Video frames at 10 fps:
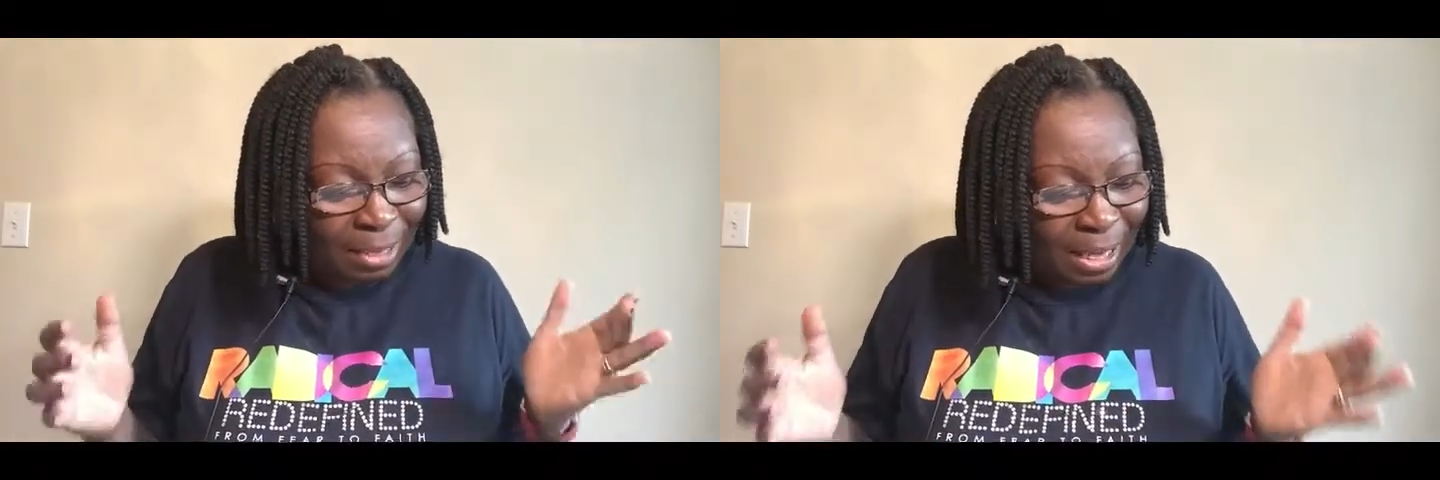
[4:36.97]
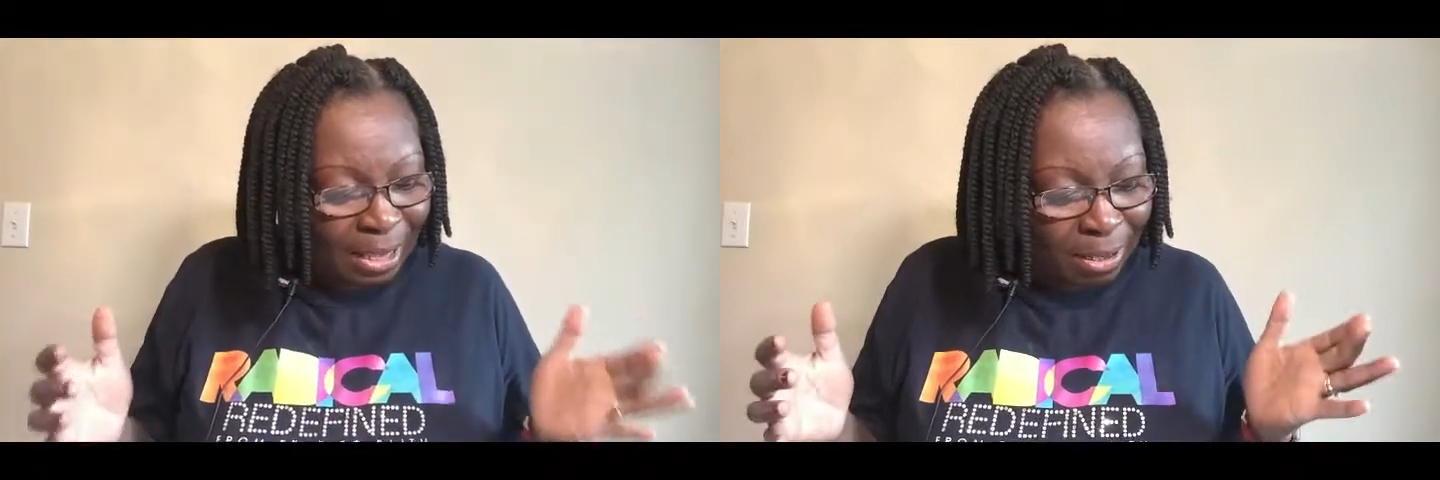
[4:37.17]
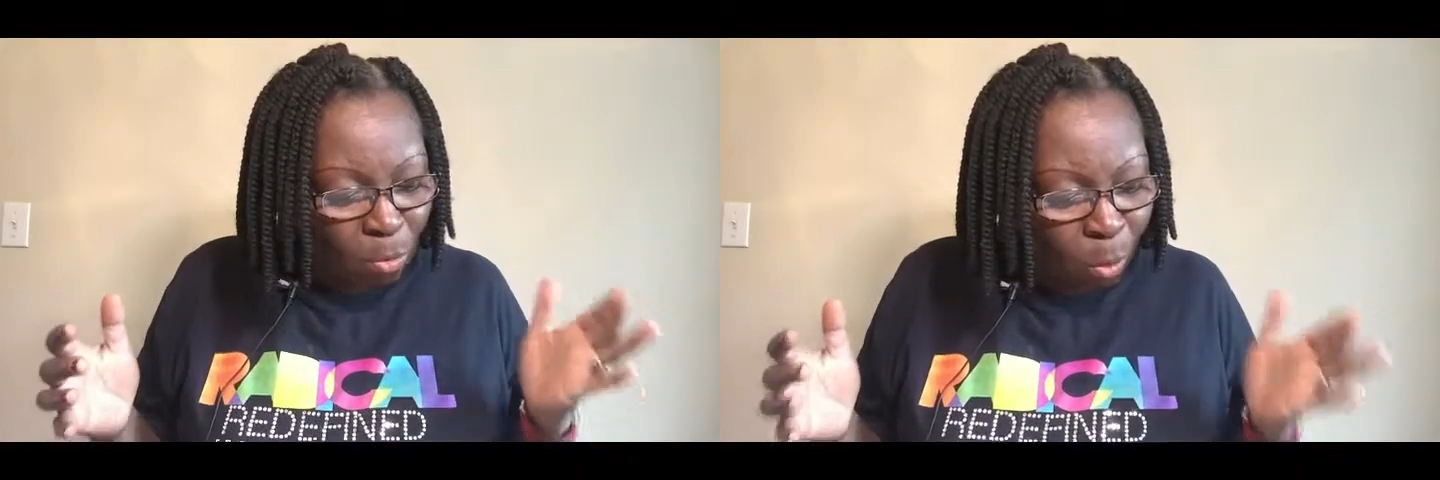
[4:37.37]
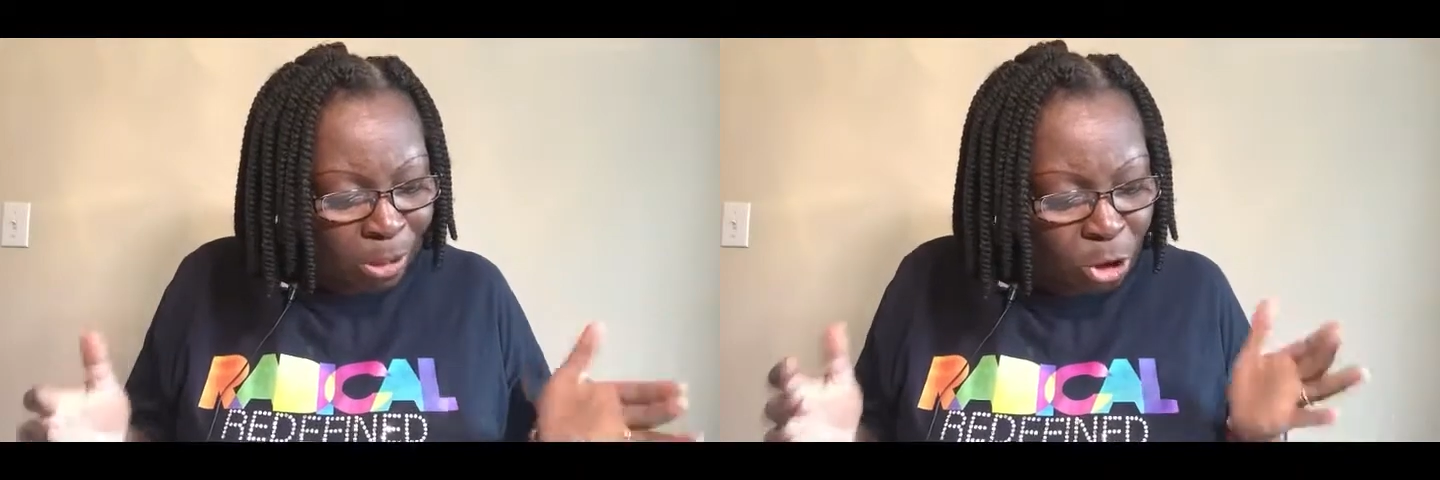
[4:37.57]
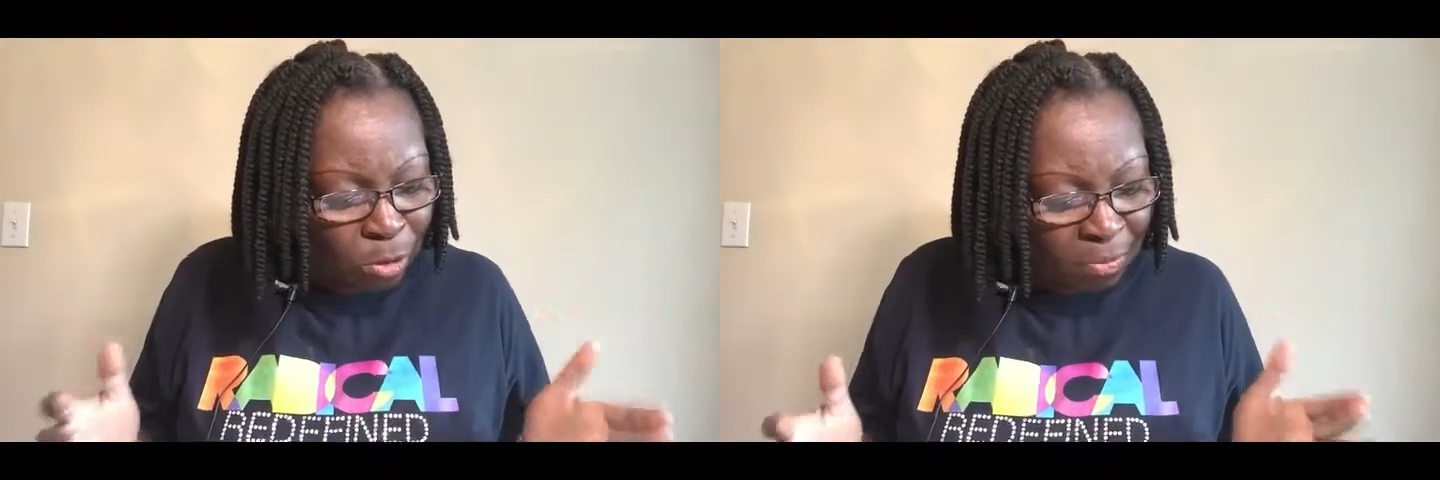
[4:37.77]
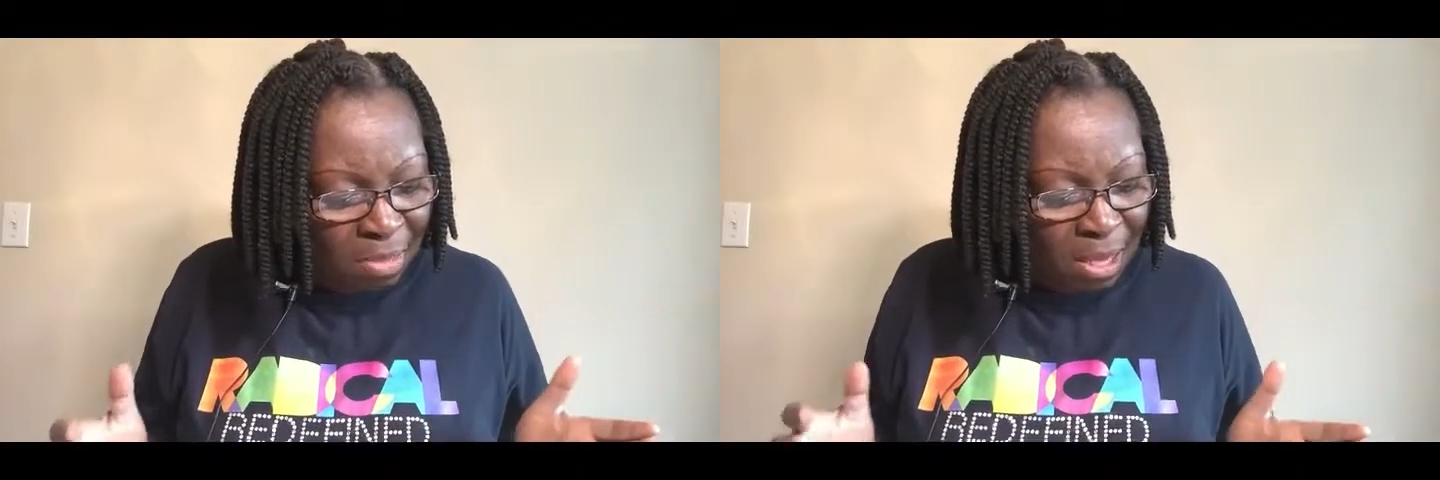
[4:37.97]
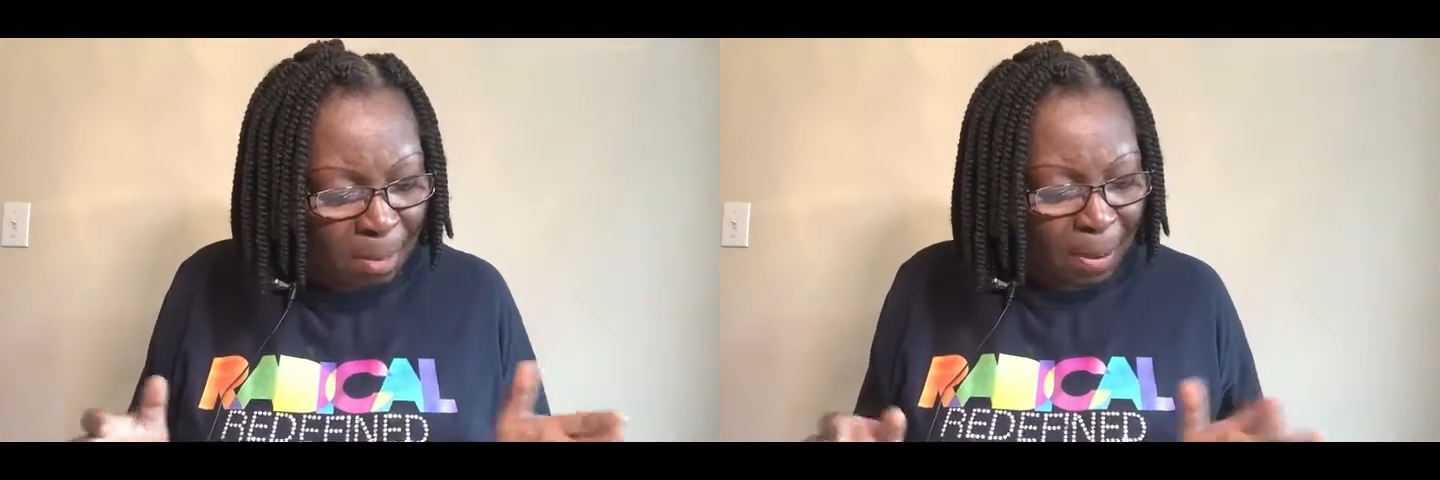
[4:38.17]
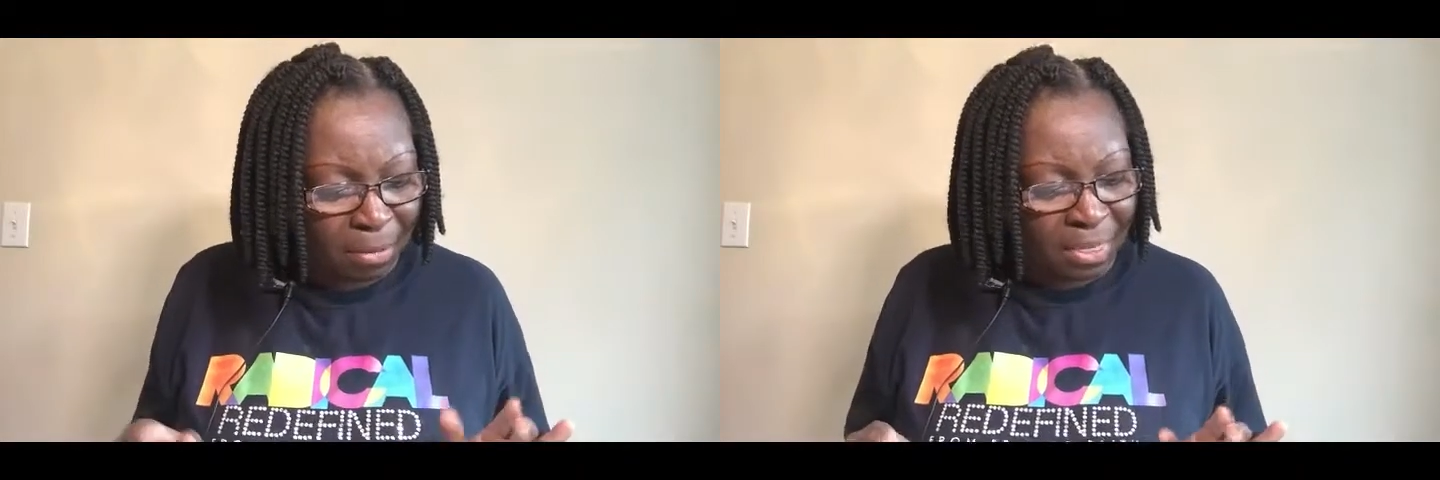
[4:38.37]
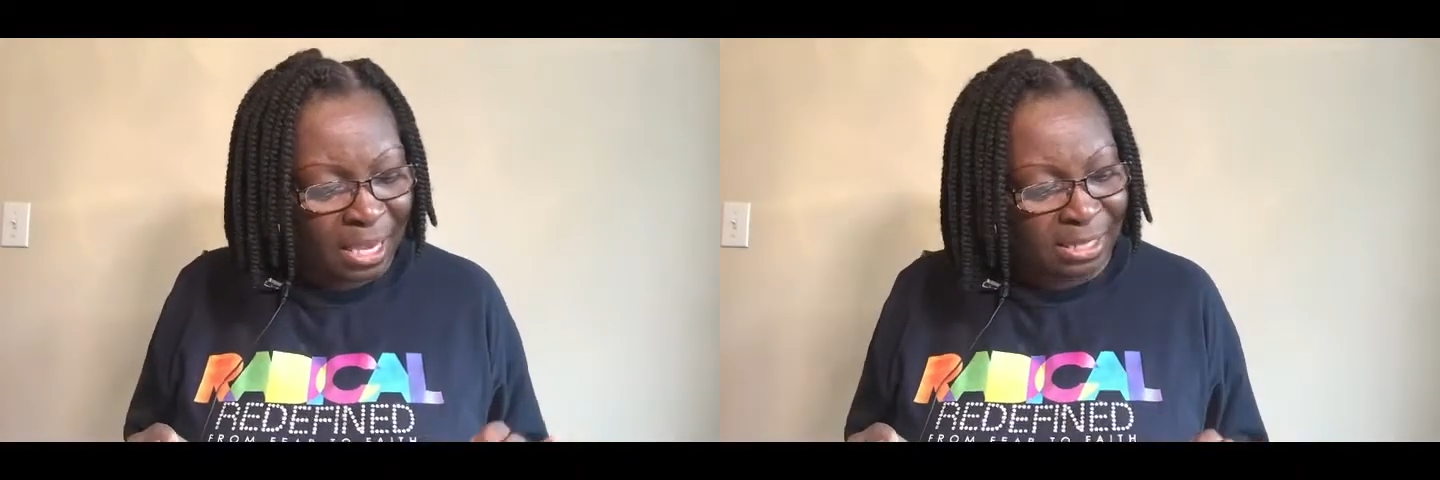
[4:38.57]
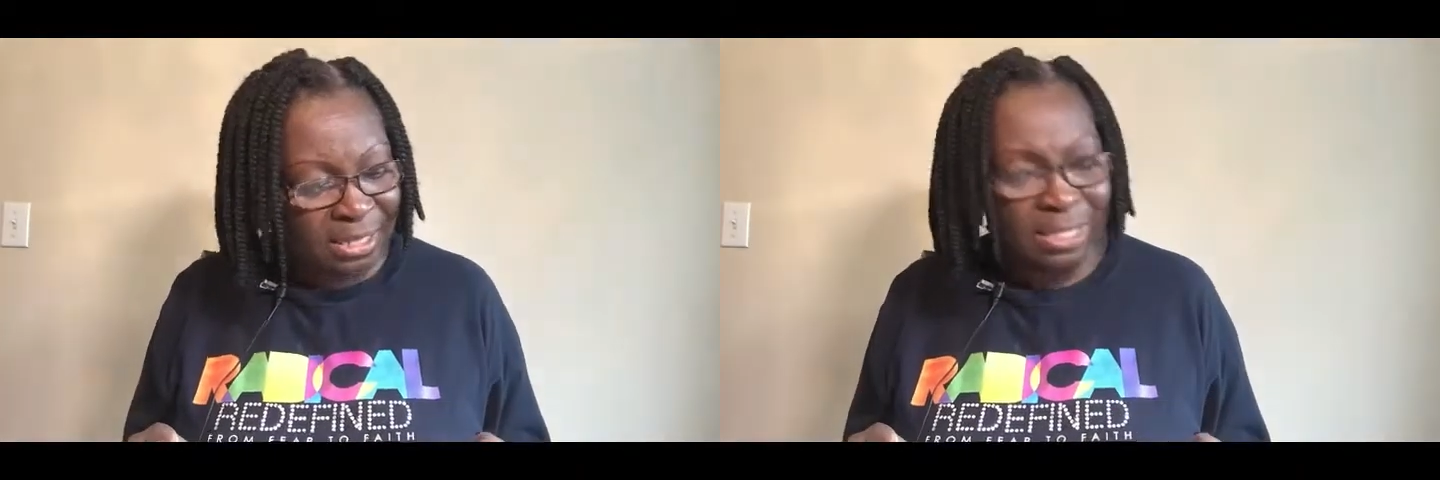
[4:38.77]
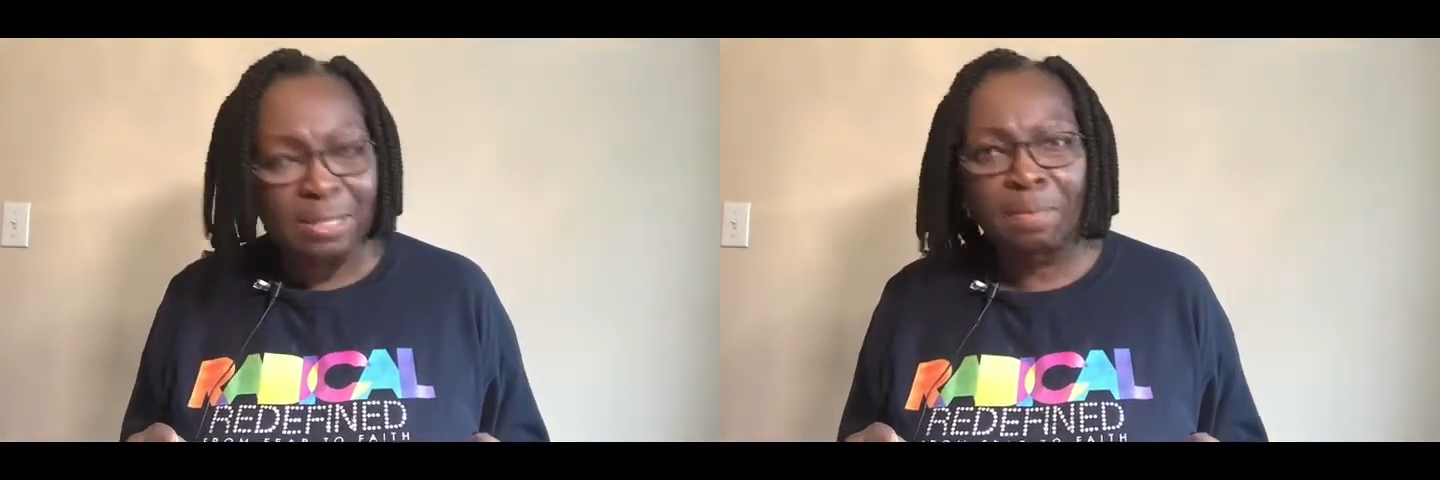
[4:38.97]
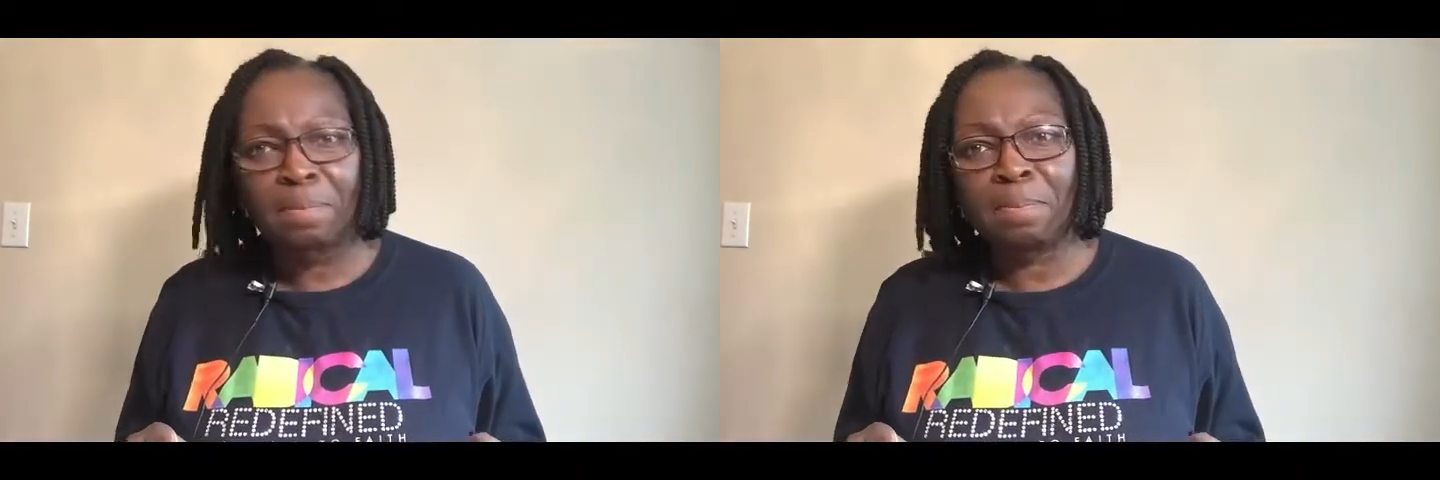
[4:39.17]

like, what do you think about this?